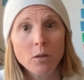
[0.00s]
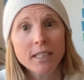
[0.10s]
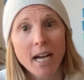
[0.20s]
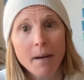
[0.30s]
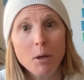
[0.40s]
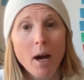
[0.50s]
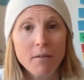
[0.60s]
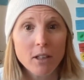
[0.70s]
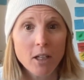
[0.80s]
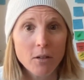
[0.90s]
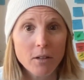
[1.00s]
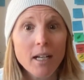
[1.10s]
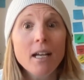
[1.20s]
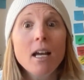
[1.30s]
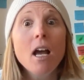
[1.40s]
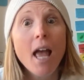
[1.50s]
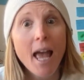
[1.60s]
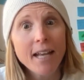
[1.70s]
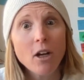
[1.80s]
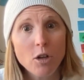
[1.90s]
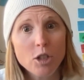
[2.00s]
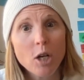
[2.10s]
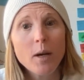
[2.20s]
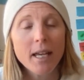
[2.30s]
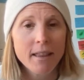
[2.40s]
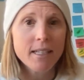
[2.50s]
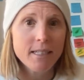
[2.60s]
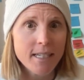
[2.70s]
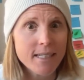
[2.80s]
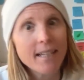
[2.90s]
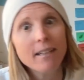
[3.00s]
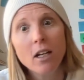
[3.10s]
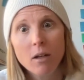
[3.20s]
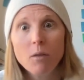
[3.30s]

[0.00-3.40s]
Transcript: only time you have alone. And also in this season,